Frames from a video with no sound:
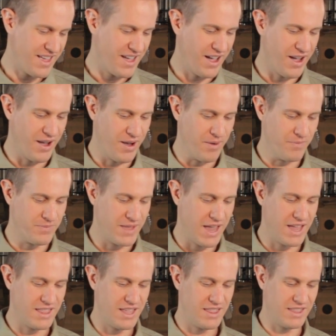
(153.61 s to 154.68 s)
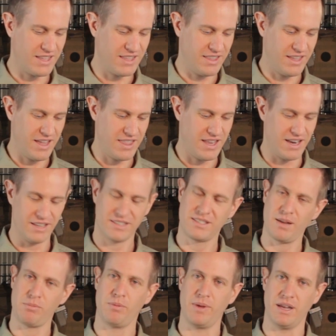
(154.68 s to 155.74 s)
And then it
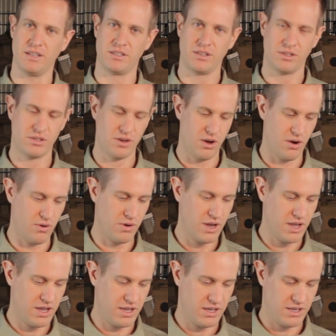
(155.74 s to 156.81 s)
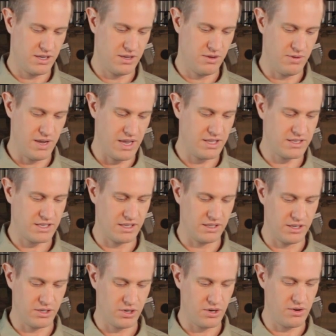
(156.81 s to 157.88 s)
sublimates. So you
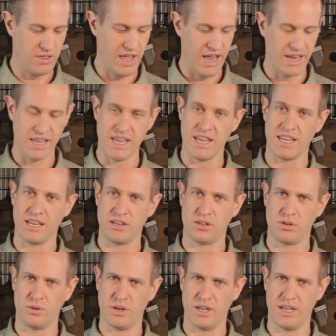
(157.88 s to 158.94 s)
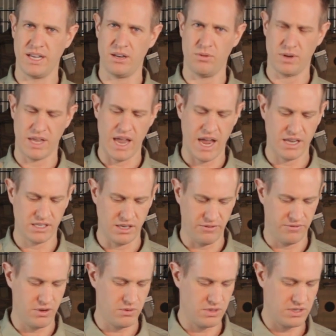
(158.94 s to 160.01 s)
instantly turn that ink into a gas, and
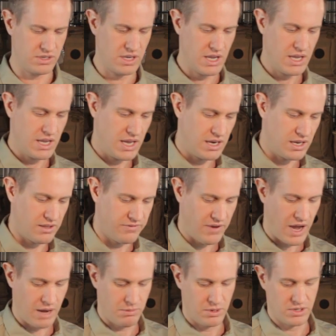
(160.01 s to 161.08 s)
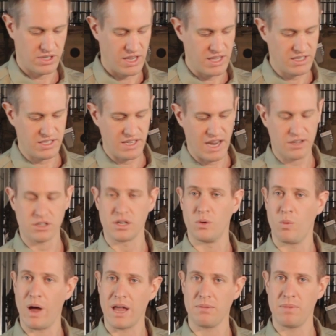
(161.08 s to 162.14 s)
it fuses into the fibers. And this is actually a
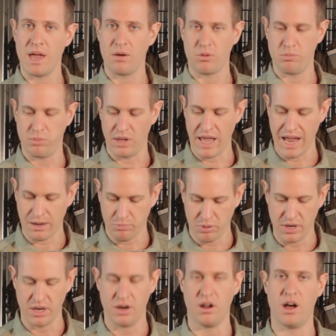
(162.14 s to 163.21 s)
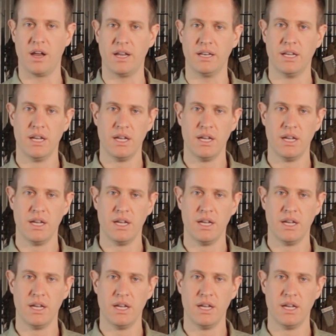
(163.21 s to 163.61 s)
white mat with black printed on it.